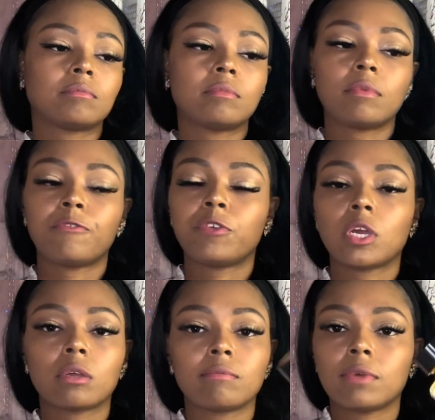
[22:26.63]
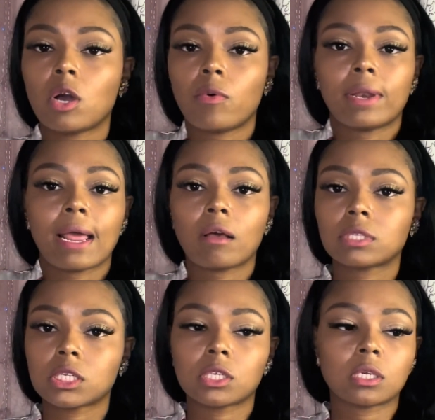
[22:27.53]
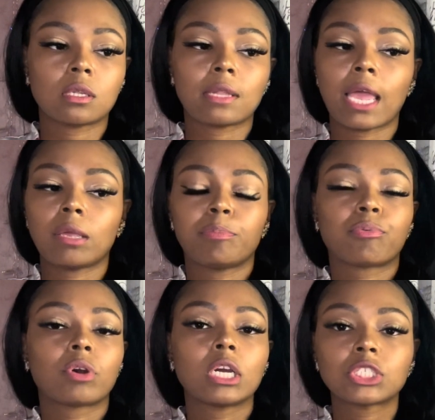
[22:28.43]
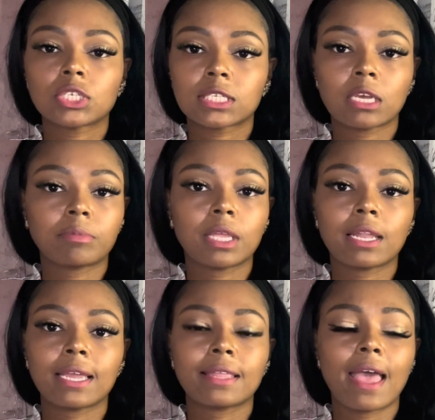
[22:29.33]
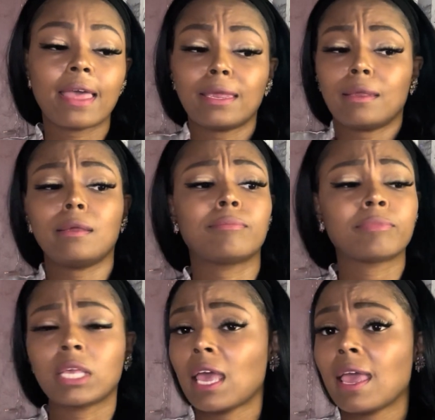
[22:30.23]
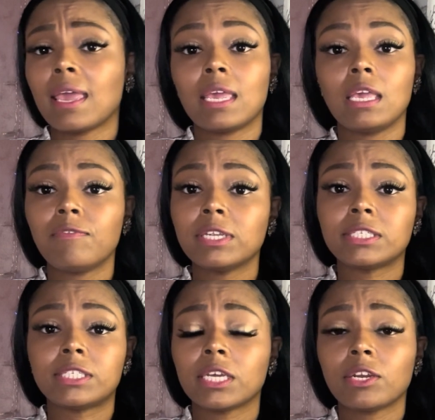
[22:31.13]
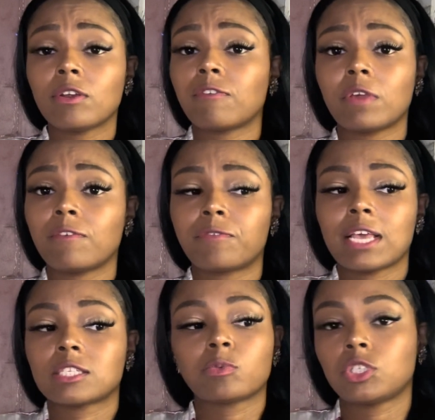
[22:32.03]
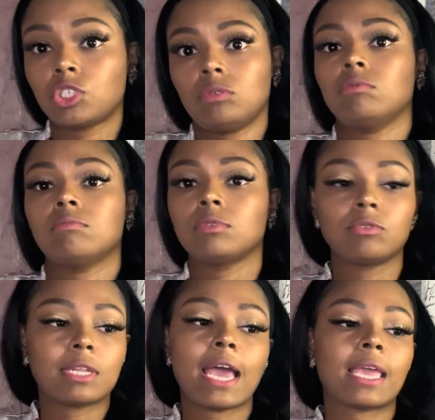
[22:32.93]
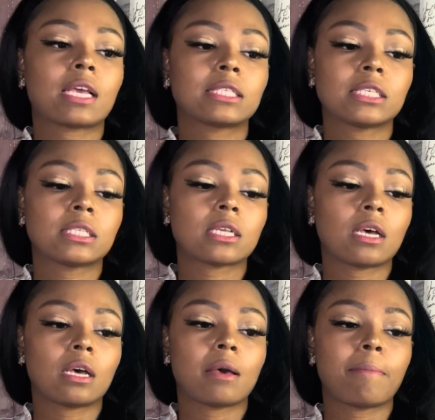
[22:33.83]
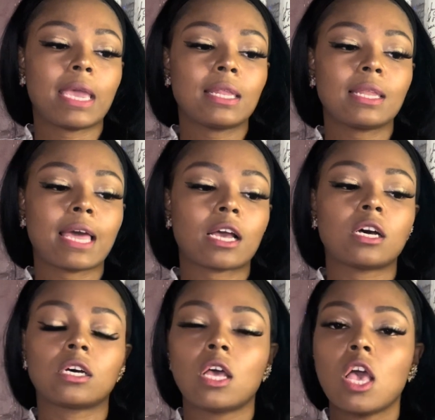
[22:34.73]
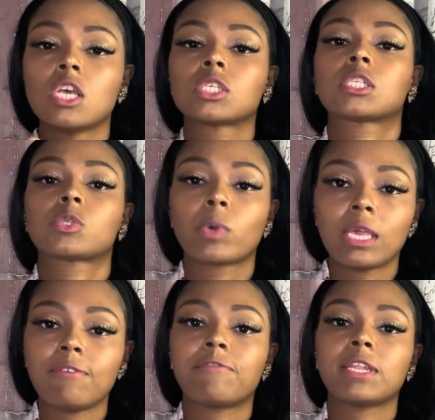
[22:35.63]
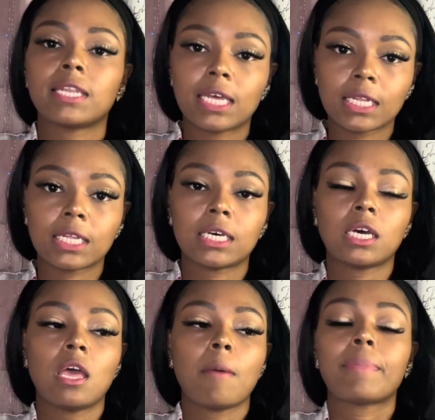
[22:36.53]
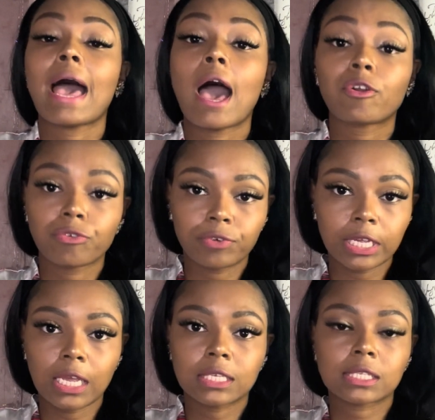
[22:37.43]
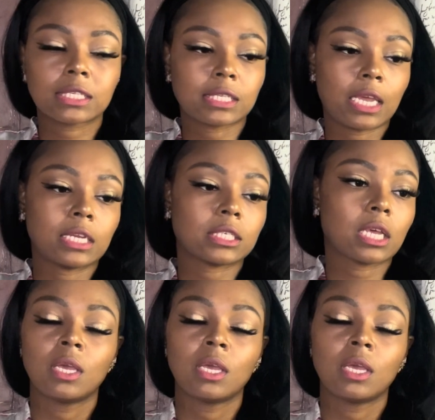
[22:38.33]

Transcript: If you're going out to brunch or something like that. Hey, even dinner if that's what you like, because it's mainly a sweet vanilla powdery scent.